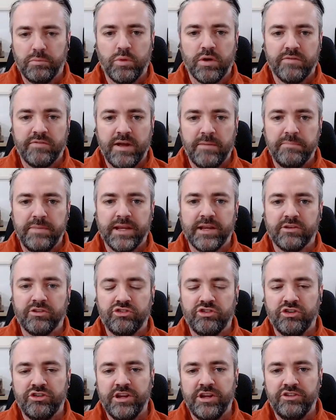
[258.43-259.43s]
of our biggest
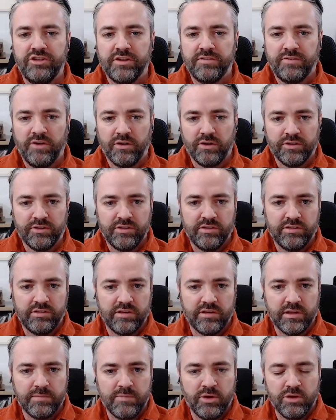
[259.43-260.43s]
strategic focuses
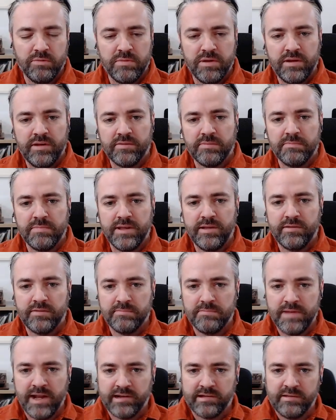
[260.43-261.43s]
at the moment is
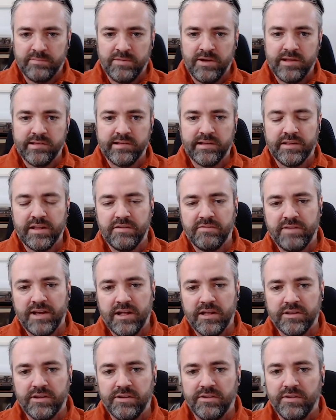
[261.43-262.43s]
maximizing their
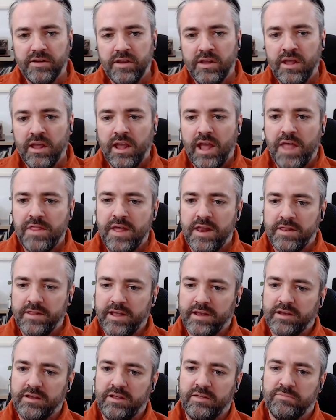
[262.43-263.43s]
value. And
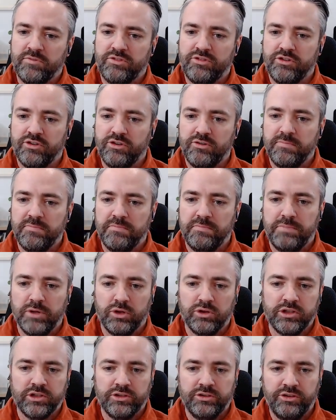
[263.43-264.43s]
that comes through
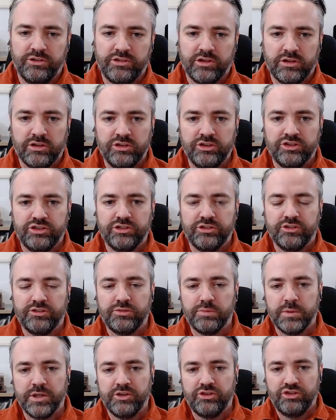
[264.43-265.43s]
building new
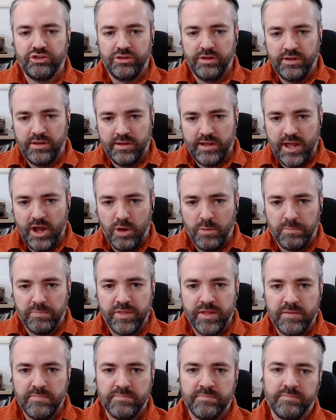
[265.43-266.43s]
solutions which help
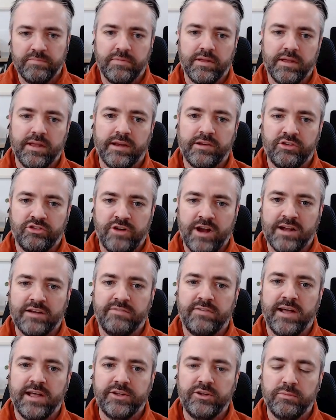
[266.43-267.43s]
them extract
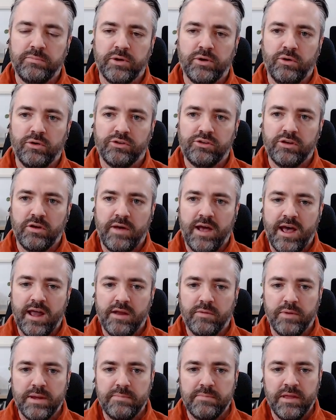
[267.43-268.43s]
value, but also how
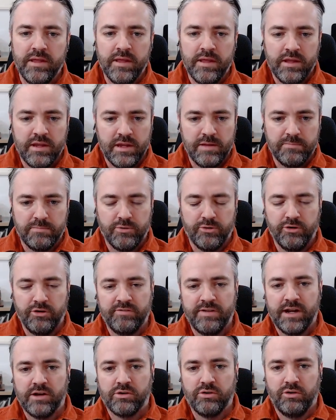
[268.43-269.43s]
do we
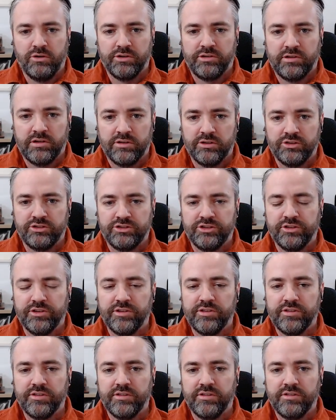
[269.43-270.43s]
improve our core
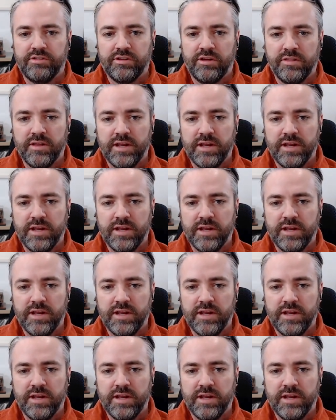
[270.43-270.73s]
solutions so that